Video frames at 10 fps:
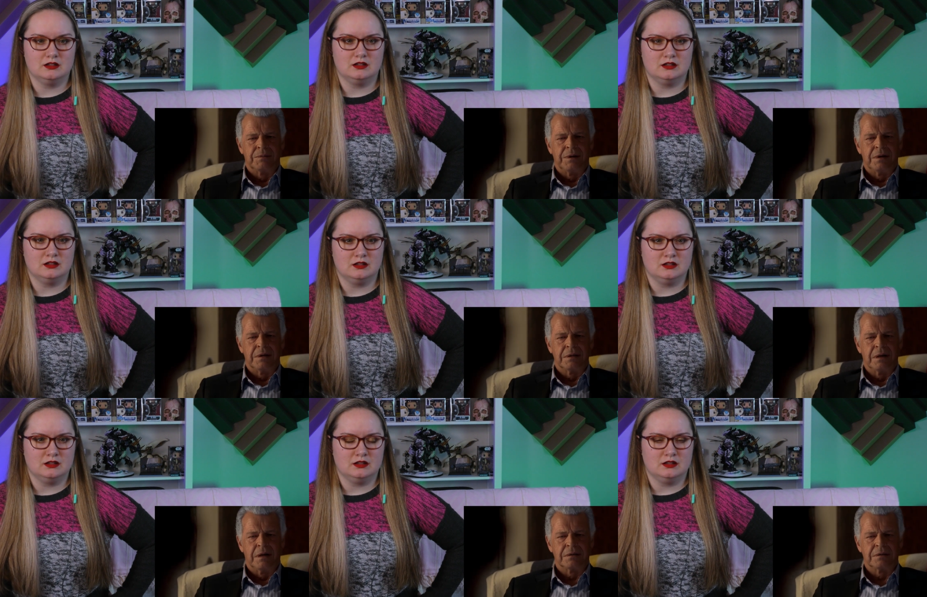
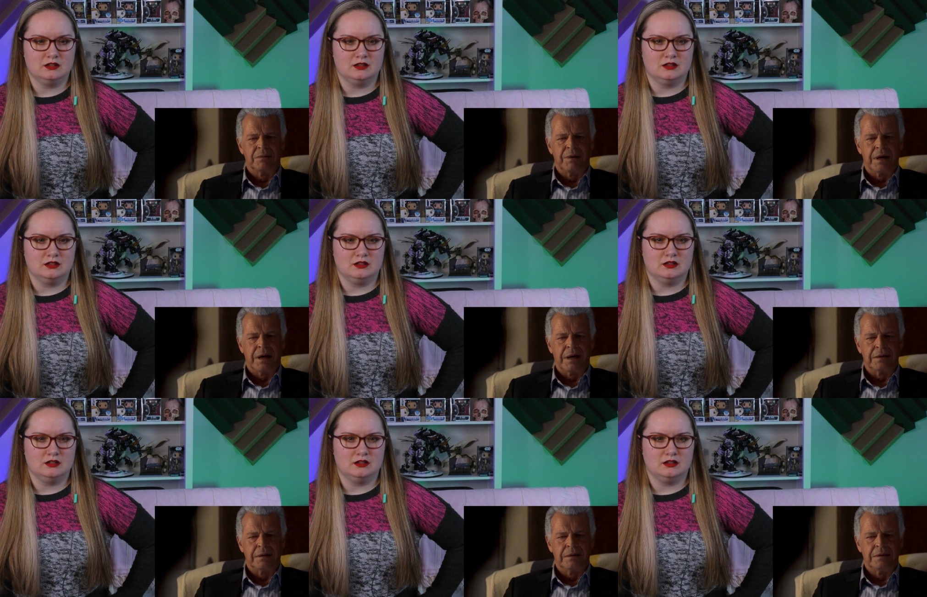Speaker 1: experience loss the way
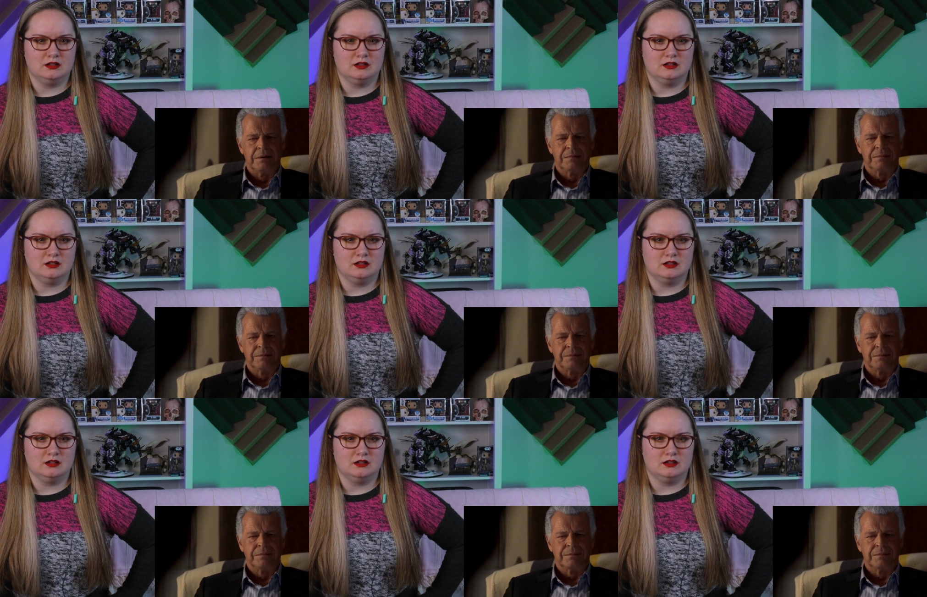I did.